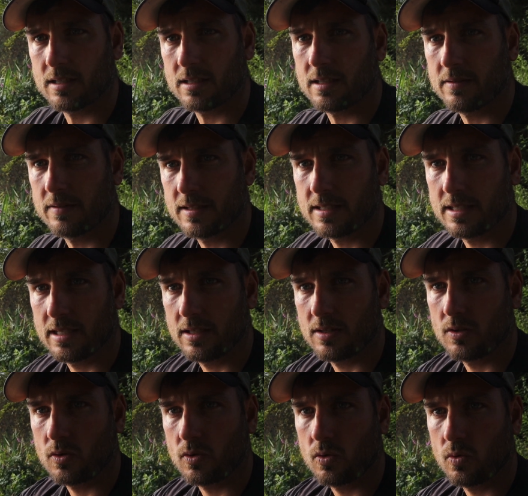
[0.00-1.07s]
Oh, you see it?
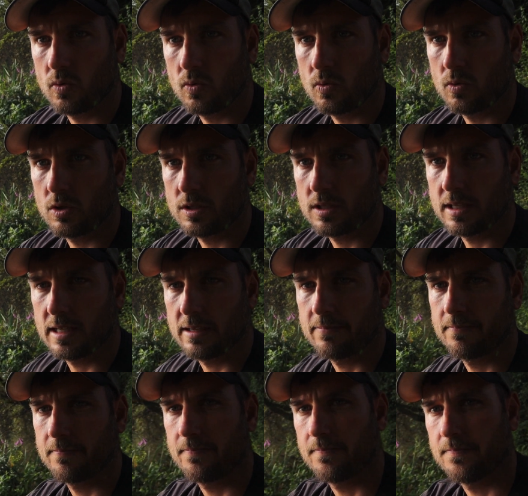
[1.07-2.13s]
Just there.
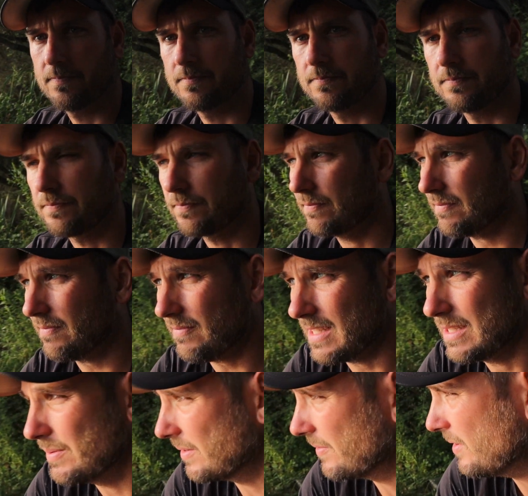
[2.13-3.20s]

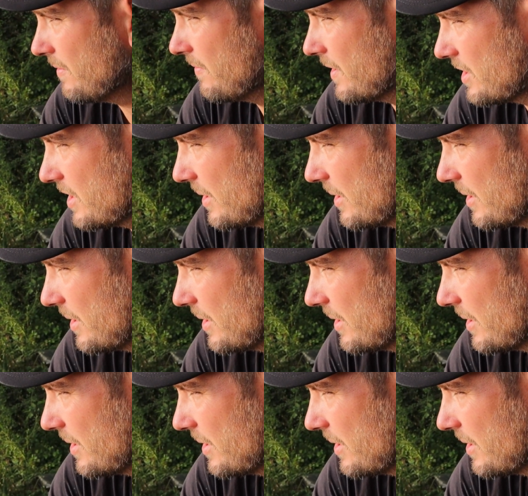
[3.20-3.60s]
There's been a few fish